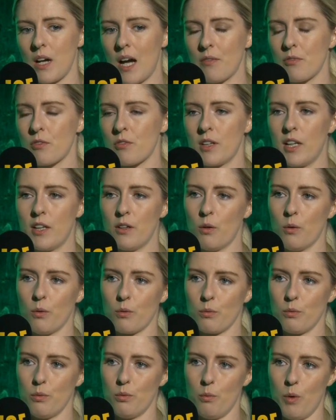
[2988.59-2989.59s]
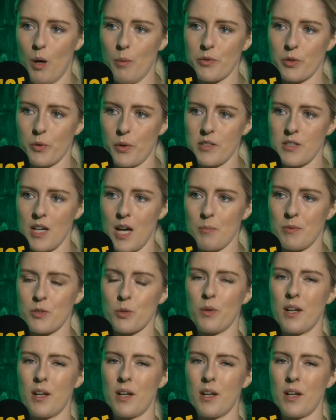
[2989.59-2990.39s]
haven't really known what was going to happen.